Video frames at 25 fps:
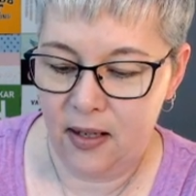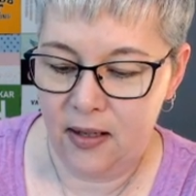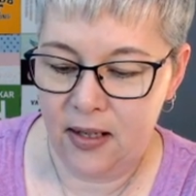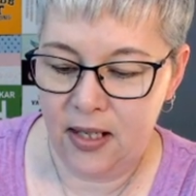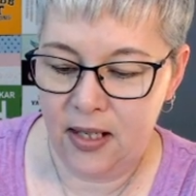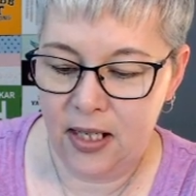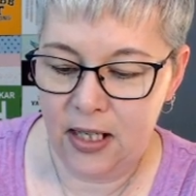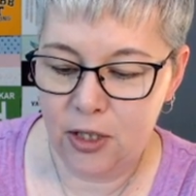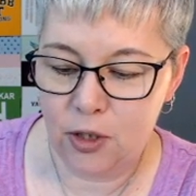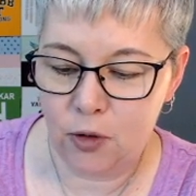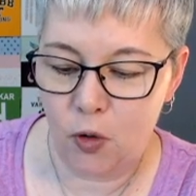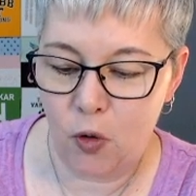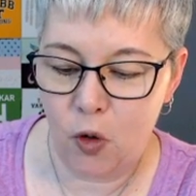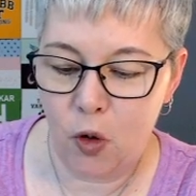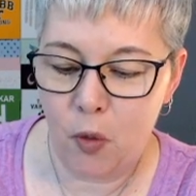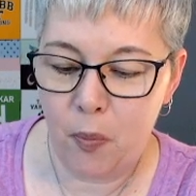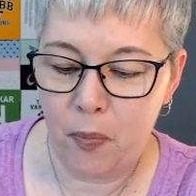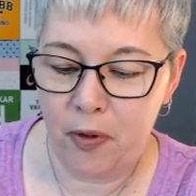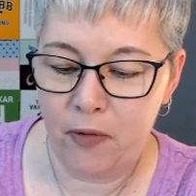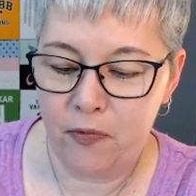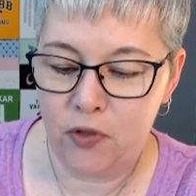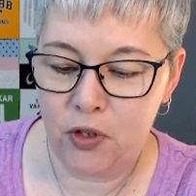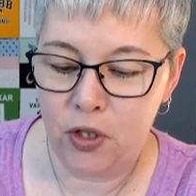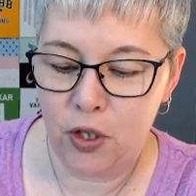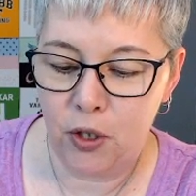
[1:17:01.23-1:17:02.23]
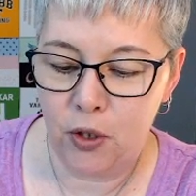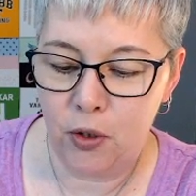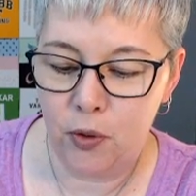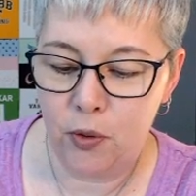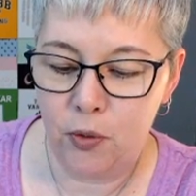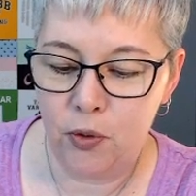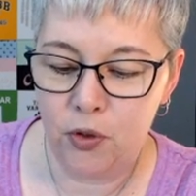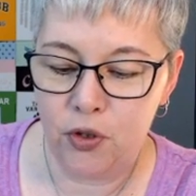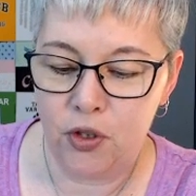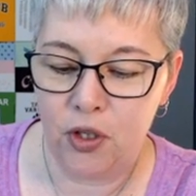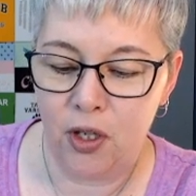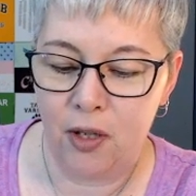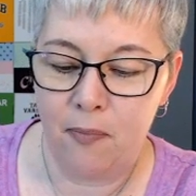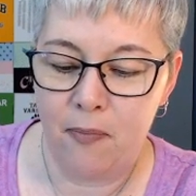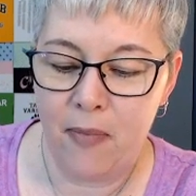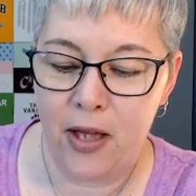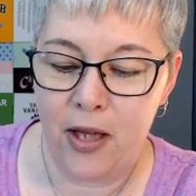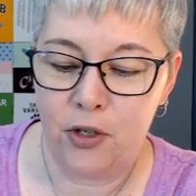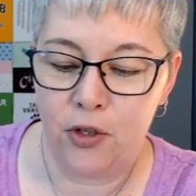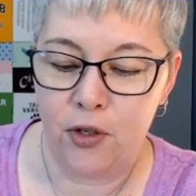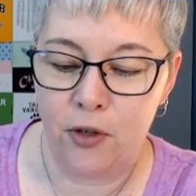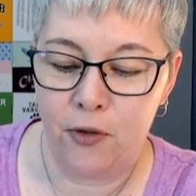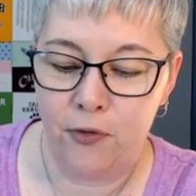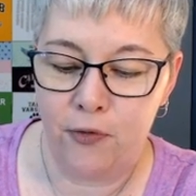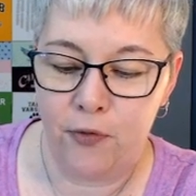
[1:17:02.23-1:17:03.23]
This group of two should
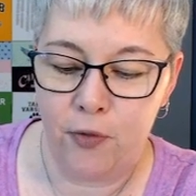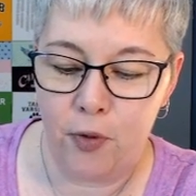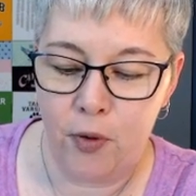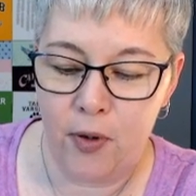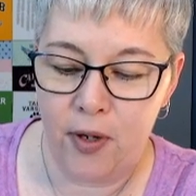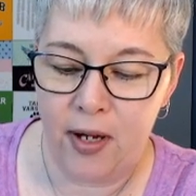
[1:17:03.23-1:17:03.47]
measure four